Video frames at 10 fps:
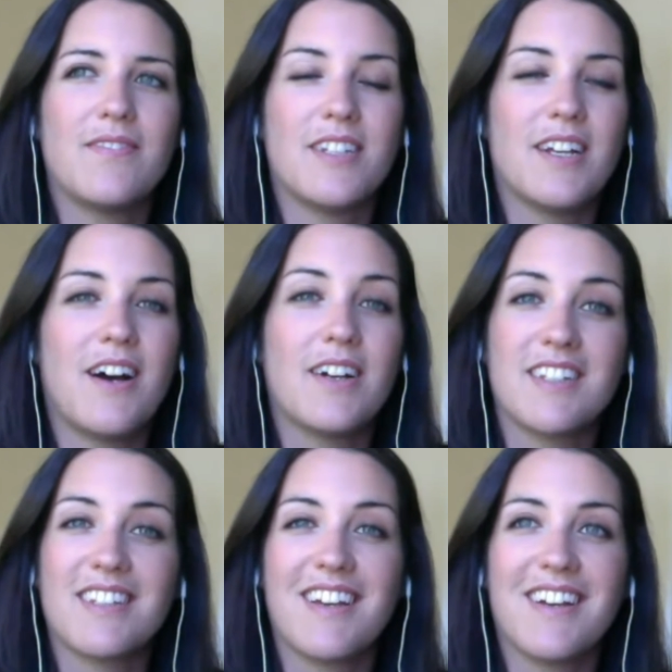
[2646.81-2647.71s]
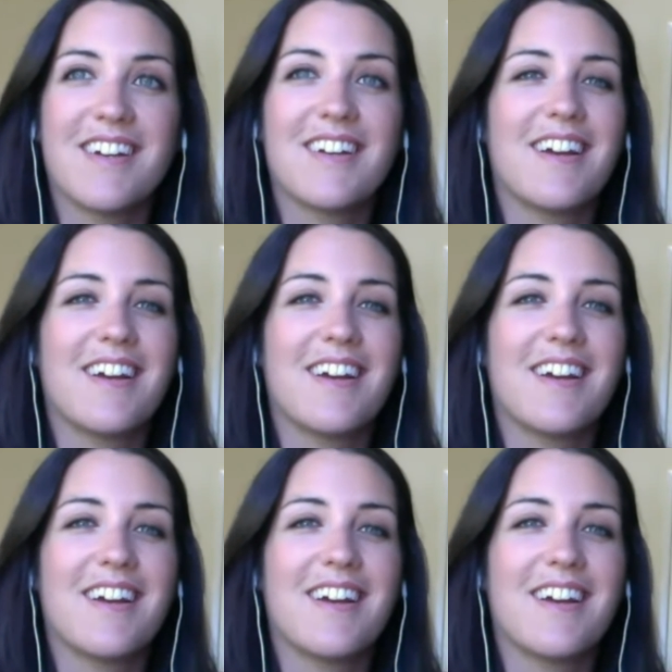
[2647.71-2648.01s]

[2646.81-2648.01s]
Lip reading: toxic,